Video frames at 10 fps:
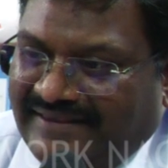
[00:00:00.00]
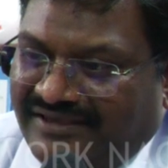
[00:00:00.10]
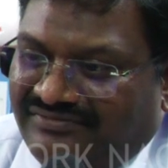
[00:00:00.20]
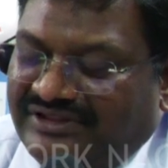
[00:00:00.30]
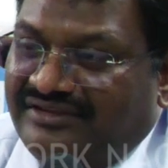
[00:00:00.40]

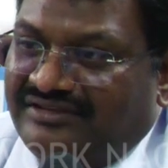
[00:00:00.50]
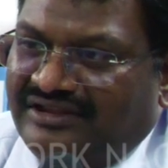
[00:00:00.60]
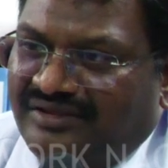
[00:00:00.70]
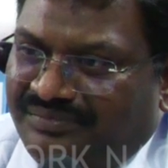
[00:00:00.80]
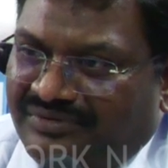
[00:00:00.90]
If there is
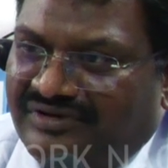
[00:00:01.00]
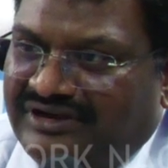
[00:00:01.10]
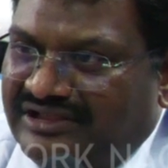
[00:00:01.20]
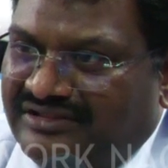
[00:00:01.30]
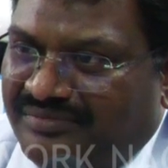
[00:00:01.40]
any
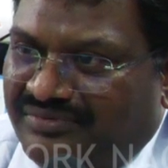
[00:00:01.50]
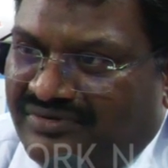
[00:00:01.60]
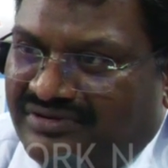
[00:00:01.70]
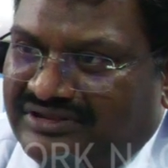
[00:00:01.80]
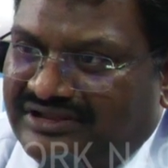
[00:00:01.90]
impurity in the
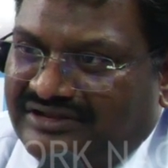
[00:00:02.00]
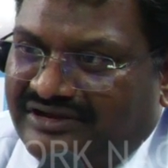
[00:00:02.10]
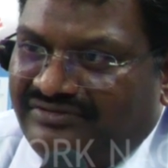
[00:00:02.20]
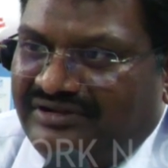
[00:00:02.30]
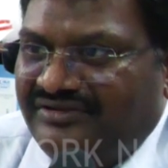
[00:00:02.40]
product, then
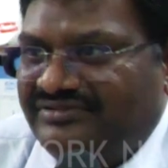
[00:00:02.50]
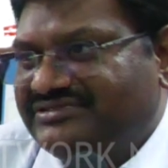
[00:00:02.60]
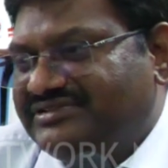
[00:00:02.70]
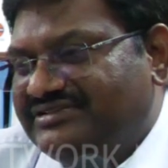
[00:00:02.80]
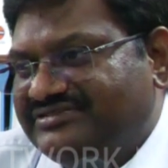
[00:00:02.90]
that will leave the
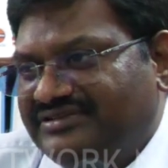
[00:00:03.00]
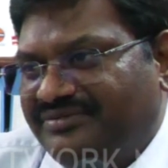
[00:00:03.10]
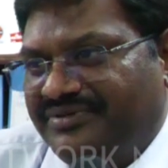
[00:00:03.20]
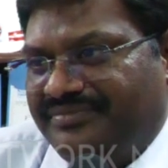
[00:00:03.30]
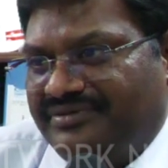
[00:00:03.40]
stains on the
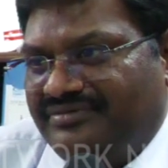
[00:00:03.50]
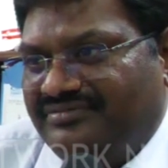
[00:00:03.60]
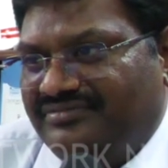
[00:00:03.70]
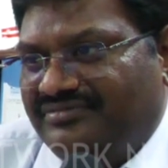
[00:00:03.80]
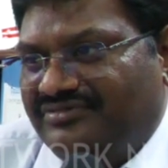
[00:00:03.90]
paper.
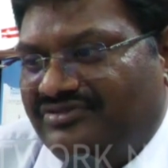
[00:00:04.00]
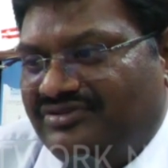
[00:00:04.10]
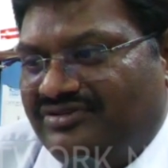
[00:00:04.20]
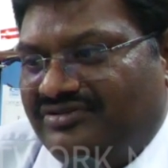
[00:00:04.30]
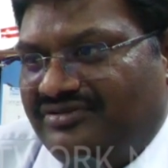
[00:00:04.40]

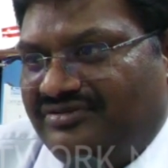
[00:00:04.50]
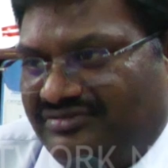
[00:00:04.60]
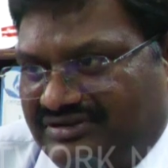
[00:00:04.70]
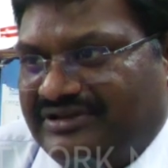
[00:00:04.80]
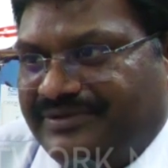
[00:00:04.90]

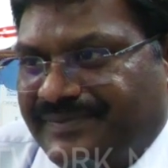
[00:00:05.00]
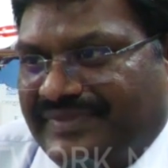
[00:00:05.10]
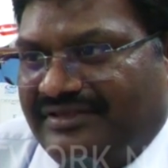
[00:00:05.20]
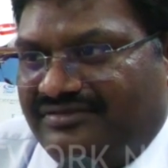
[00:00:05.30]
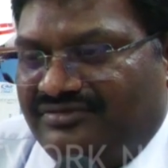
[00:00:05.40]
Okay.
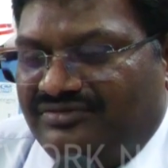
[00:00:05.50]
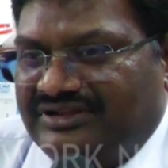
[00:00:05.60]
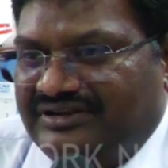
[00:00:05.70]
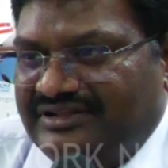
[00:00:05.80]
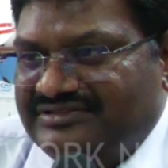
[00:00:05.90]
So
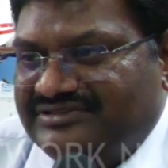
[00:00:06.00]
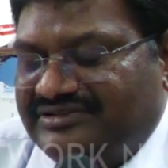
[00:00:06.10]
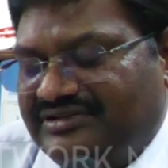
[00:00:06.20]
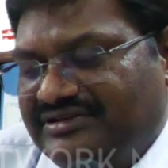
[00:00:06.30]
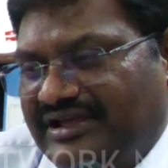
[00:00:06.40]
the
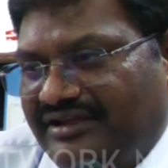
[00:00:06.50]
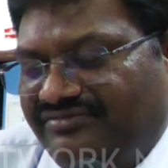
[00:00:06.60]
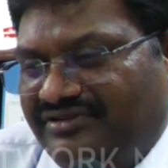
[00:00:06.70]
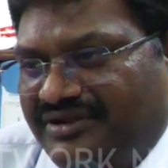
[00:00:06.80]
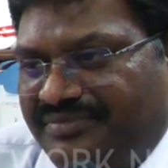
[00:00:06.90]
density and
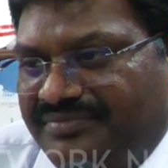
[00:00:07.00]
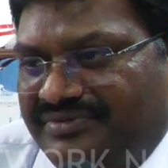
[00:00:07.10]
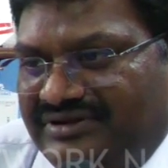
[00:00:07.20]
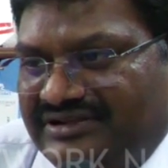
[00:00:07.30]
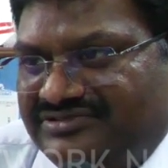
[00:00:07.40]
filter
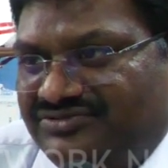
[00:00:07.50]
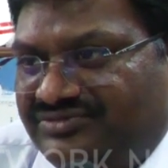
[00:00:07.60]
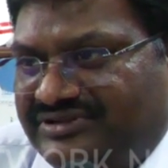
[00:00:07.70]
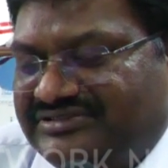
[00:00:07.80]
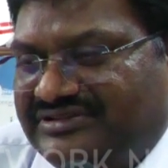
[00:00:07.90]
paper test,
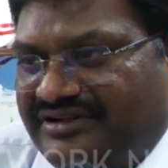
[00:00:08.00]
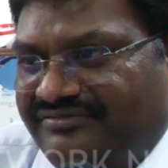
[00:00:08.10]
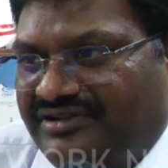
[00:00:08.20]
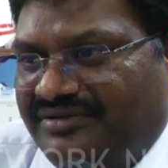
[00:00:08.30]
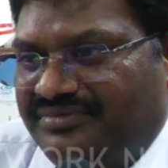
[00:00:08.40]
two tests are
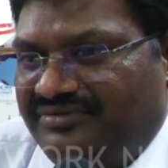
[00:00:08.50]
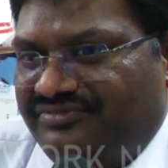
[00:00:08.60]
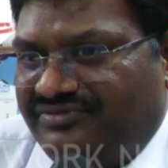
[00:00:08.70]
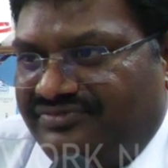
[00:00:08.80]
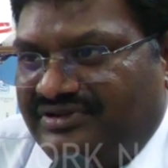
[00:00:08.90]
available
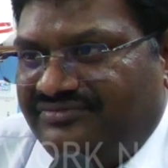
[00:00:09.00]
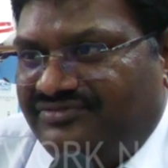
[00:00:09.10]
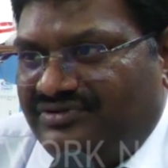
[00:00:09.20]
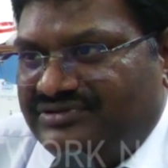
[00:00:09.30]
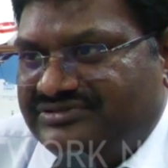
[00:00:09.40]
for free
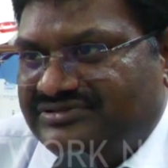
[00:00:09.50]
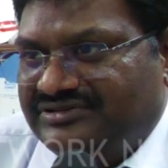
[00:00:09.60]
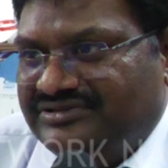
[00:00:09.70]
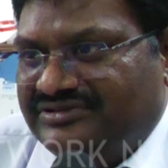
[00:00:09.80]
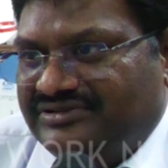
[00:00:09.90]
of cost
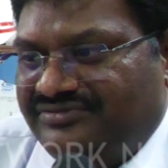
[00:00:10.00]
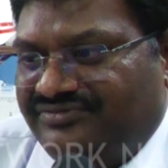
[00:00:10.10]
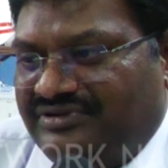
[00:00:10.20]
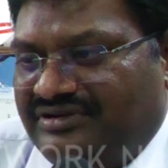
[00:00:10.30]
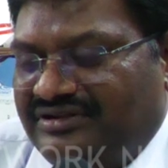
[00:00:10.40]

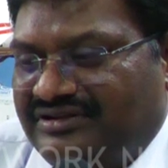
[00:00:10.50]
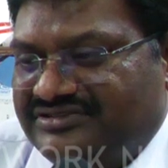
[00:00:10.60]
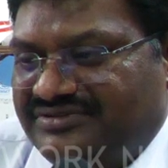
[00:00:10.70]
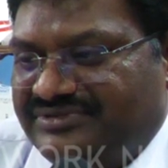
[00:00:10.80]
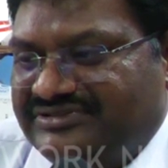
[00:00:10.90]
for all
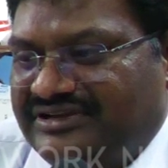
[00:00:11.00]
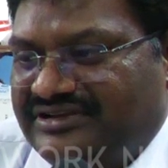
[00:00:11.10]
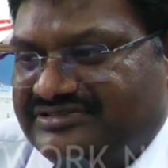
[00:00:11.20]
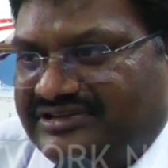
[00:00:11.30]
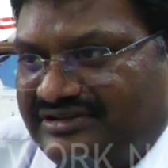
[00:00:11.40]
customers. They
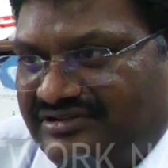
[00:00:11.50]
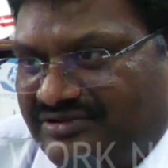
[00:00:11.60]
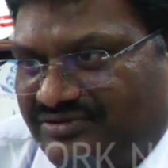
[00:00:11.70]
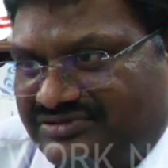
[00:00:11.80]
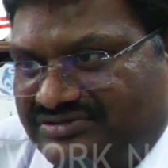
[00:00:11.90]
can check it
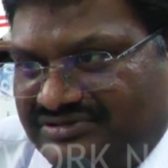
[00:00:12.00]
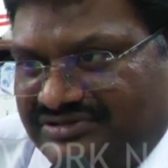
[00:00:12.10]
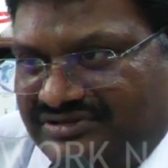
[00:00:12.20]
across.